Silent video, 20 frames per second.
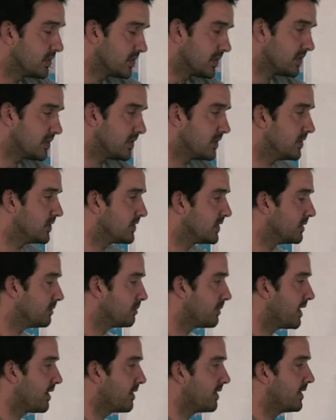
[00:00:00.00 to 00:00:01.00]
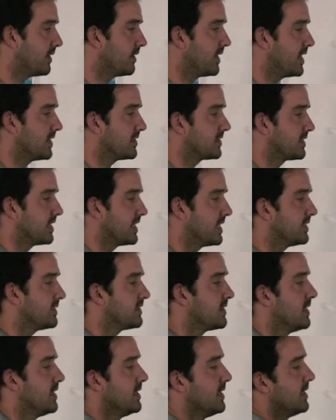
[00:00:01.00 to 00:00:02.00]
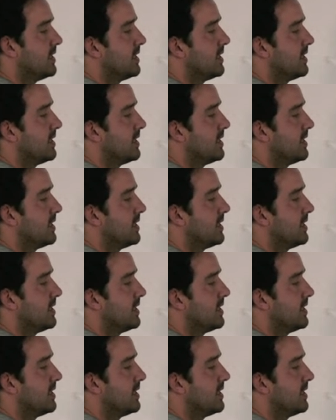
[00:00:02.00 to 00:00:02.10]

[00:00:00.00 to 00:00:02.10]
just using parallel hatch lines.